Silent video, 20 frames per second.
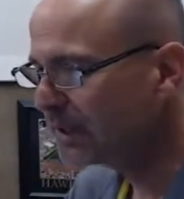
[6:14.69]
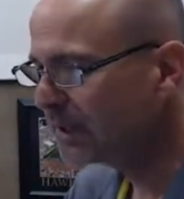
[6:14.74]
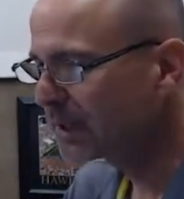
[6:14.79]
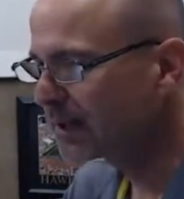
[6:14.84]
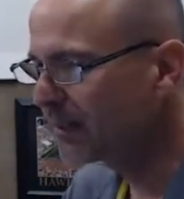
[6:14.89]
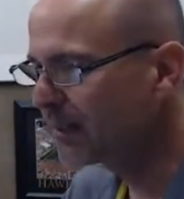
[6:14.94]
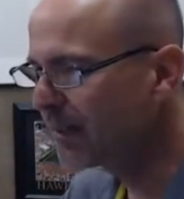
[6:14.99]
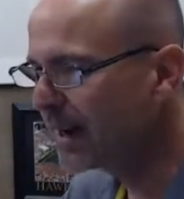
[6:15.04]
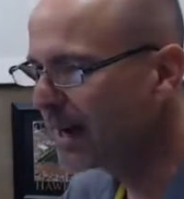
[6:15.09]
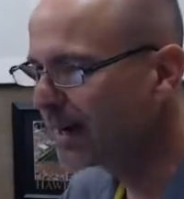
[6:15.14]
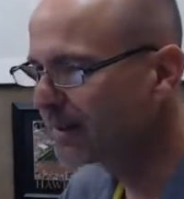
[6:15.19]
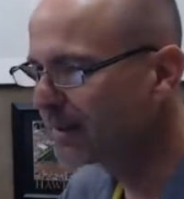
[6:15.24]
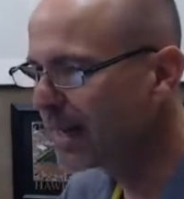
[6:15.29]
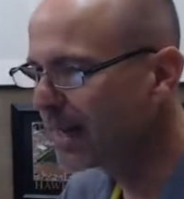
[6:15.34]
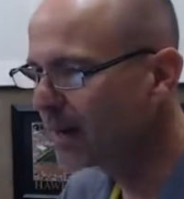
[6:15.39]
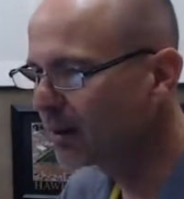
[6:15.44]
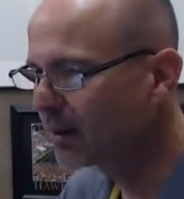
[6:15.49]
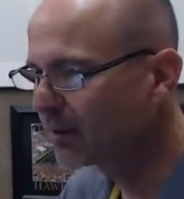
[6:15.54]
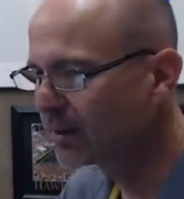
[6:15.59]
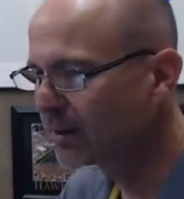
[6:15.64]
Combine
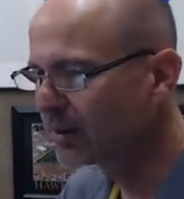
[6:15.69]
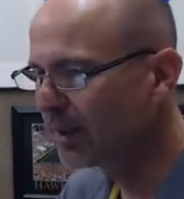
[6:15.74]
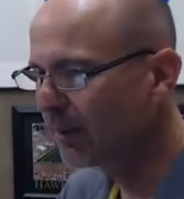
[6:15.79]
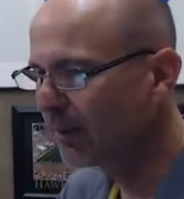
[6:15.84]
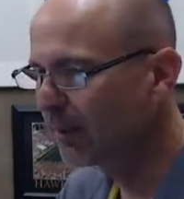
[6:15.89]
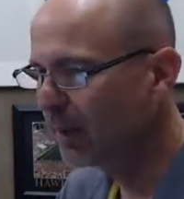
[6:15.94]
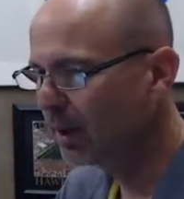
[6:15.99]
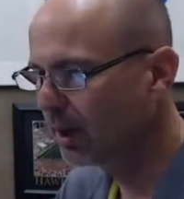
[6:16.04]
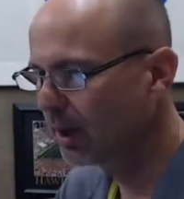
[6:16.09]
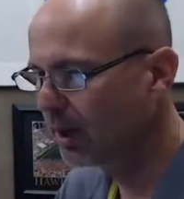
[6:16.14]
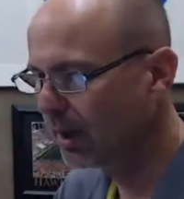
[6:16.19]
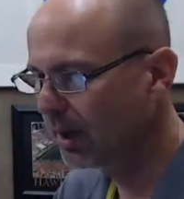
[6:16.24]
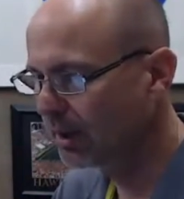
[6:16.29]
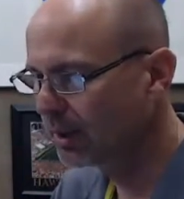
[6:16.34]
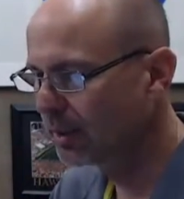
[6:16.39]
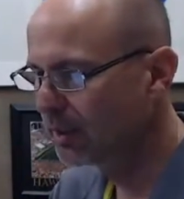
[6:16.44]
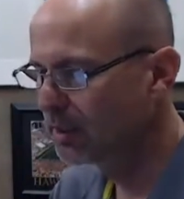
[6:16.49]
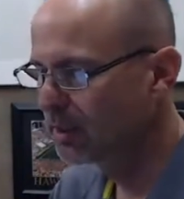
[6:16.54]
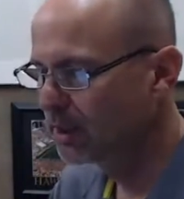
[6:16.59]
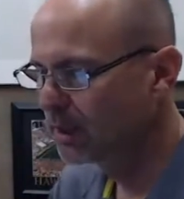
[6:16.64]
that with the
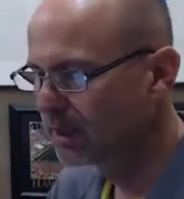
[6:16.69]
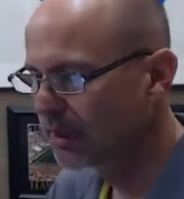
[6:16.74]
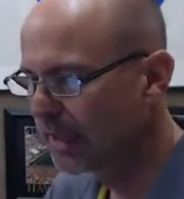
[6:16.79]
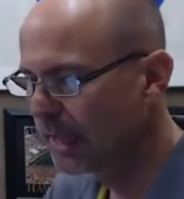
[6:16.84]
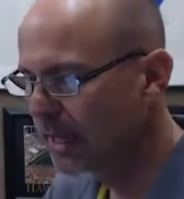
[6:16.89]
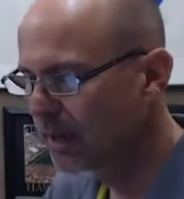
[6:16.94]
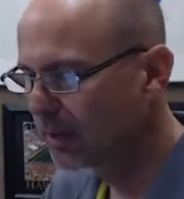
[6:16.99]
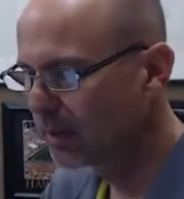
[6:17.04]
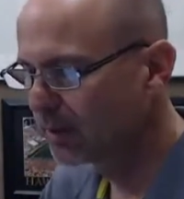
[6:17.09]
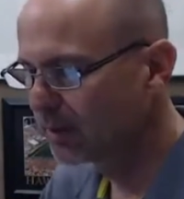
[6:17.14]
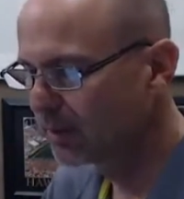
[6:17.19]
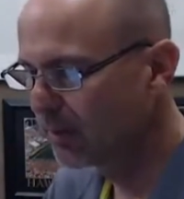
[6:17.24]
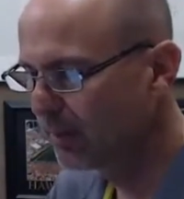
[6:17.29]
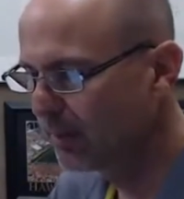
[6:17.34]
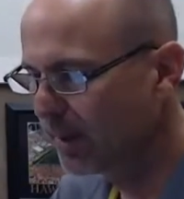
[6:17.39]
pug. Now, the